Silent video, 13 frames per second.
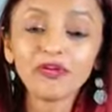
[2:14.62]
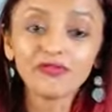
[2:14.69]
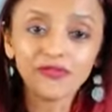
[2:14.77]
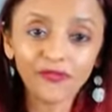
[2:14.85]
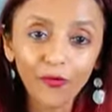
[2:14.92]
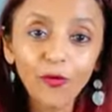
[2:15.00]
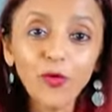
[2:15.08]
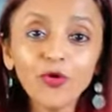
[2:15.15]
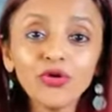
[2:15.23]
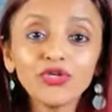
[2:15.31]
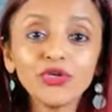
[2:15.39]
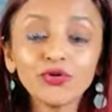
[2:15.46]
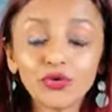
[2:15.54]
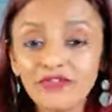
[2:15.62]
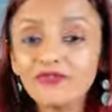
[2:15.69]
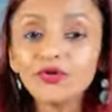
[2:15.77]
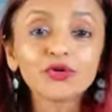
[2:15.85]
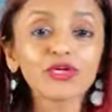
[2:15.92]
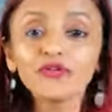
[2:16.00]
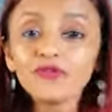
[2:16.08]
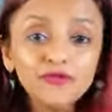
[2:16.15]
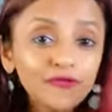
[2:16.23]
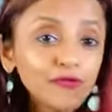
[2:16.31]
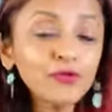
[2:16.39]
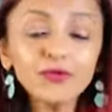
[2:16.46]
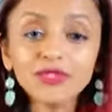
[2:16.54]
before you, if you're
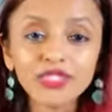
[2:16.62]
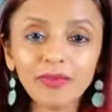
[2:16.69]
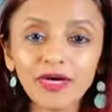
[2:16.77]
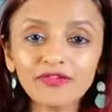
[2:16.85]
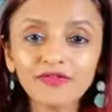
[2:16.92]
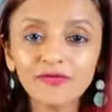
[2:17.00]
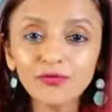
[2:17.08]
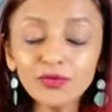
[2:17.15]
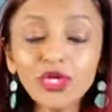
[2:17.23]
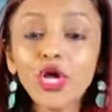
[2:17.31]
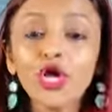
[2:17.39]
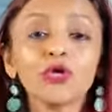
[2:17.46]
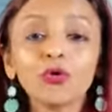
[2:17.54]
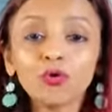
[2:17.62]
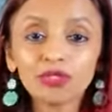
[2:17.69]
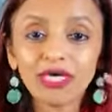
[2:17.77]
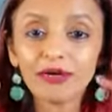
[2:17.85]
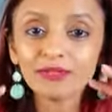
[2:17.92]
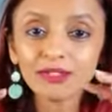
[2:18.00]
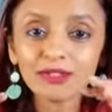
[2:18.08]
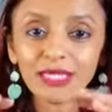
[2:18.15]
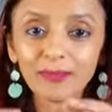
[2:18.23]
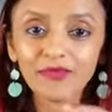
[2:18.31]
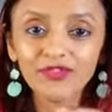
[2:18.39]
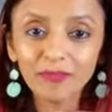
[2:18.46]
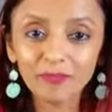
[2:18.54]
confused about food, go down to
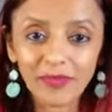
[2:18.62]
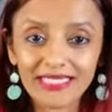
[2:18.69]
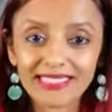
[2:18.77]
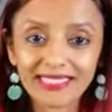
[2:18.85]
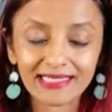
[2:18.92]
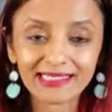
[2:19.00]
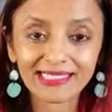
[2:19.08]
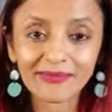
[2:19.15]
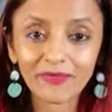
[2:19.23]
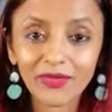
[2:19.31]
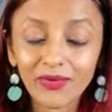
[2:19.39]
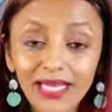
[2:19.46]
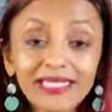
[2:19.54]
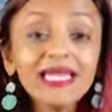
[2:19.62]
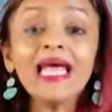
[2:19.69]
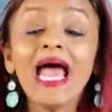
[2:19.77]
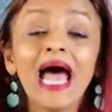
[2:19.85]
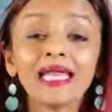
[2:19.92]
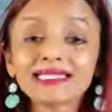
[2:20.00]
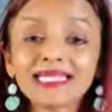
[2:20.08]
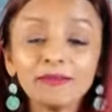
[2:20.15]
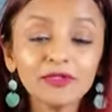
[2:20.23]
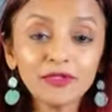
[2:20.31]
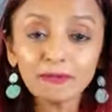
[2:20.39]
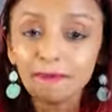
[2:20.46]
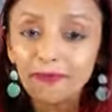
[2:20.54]
some of the basics, right? And
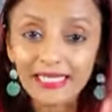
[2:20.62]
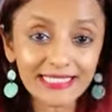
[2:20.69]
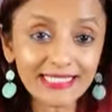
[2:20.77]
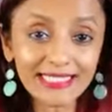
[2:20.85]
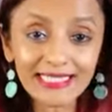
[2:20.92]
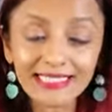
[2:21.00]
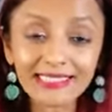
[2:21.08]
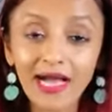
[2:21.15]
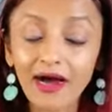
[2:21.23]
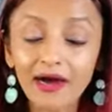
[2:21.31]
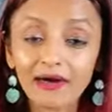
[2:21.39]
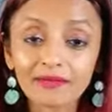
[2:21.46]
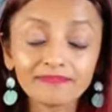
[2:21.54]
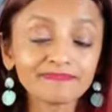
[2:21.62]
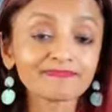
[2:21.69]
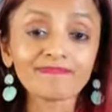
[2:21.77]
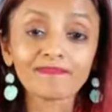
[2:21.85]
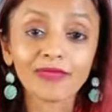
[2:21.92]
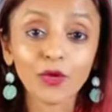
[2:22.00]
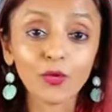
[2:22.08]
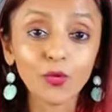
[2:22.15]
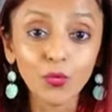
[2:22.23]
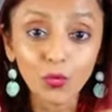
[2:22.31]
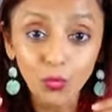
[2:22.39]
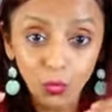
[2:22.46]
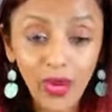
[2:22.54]
some of the basics are,
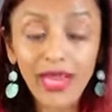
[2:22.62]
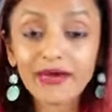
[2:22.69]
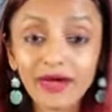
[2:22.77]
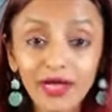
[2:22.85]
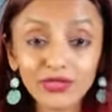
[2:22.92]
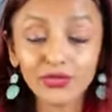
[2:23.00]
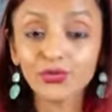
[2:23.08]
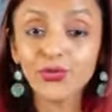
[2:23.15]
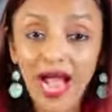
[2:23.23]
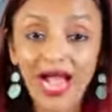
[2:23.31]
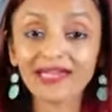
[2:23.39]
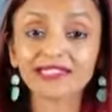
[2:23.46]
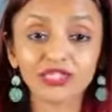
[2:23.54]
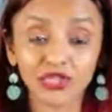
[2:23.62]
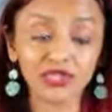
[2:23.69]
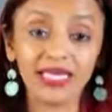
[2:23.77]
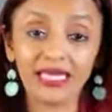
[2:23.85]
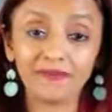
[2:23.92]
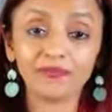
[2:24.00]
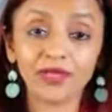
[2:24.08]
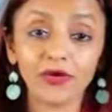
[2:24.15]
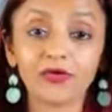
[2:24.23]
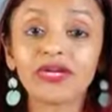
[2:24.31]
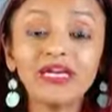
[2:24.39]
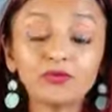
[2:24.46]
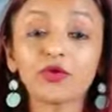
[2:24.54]
where are you at today?
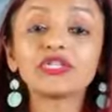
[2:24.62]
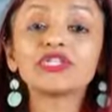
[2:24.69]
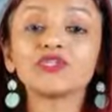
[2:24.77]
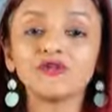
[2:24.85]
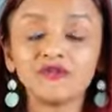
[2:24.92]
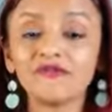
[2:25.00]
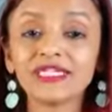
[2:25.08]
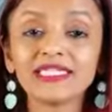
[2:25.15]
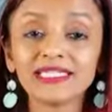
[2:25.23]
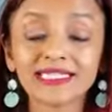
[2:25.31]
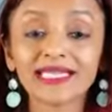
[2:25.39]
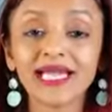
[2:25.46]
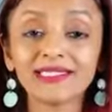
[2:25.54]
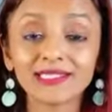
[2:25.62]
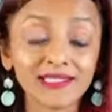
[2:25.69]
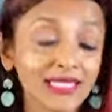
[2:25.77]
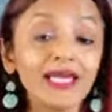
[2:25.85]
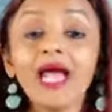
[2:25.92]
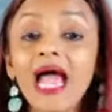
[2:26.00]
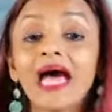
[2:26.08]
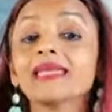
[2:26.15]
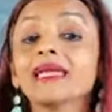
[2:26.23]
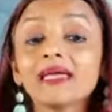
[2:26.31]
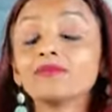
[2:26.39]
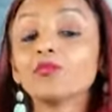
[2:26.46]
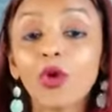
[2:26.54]
All right, what is your fitness like today? And
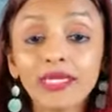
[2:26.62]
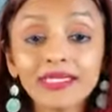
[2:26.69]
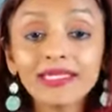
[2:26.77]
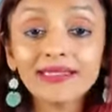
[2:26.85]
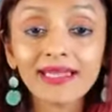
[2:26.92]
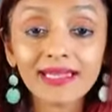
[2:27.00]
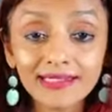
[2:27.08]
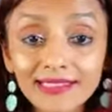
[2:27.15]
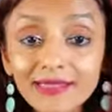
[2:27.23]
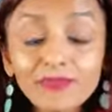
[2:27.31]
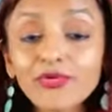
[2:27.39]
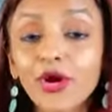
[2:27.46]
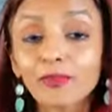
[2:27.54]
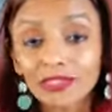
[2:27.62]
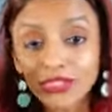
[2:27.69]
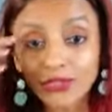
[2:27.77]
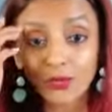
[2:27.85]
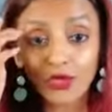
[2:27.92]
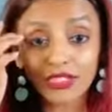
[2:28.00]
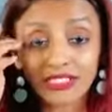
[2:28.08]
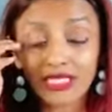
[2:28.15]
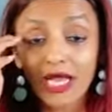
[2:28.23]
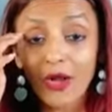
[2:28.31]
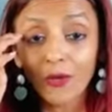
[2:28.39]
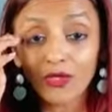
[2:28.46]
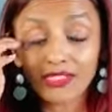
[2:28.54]
and one thing that I did promise was
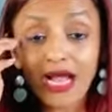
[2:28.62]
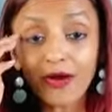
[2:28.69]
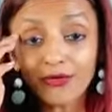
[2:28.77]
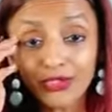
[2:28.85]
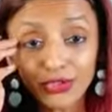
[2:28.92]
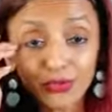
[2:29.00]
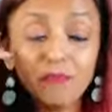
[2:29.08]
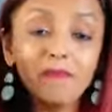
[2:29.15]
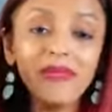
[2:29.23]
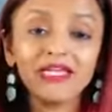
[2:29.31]
was how do you